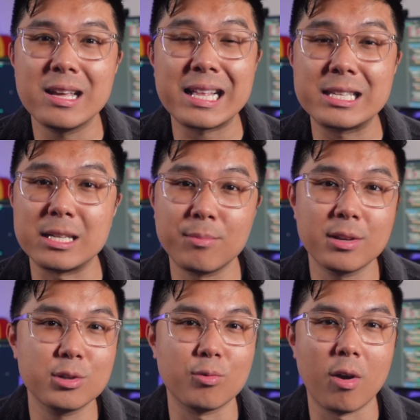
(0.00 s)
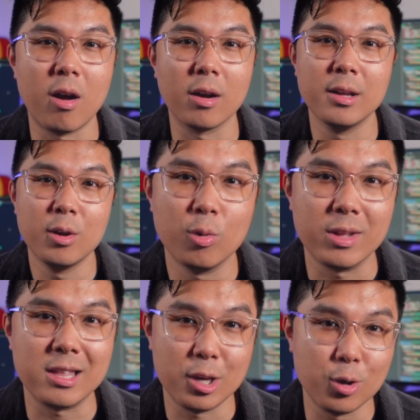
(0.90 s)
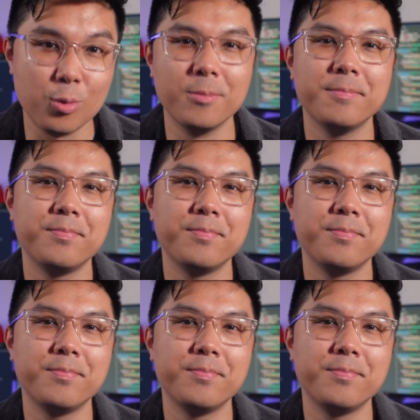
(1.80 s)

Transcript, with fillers: think that something is wrong with you.